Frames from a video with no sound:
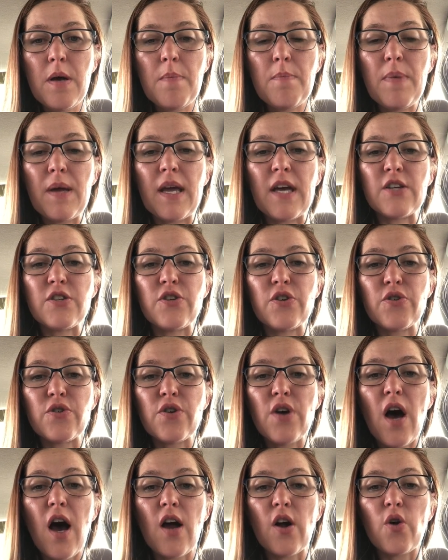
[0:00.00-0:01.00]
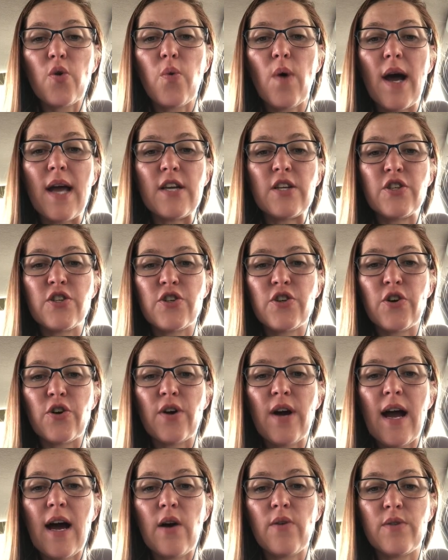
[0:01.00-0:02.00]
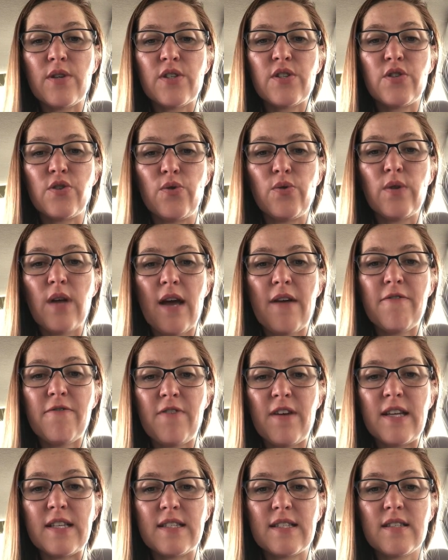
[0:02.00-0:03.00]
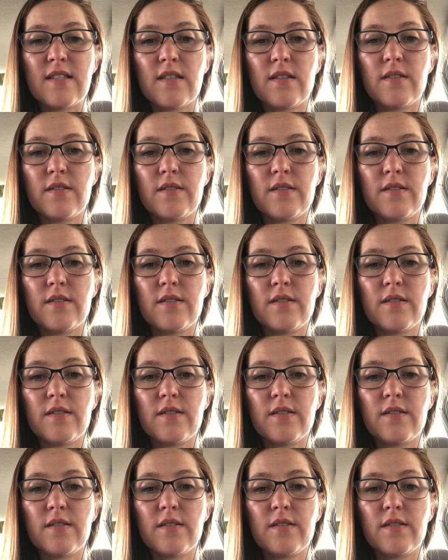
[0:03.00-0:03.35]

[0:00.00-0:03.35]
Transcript: because you're not quite sure how this new life fits?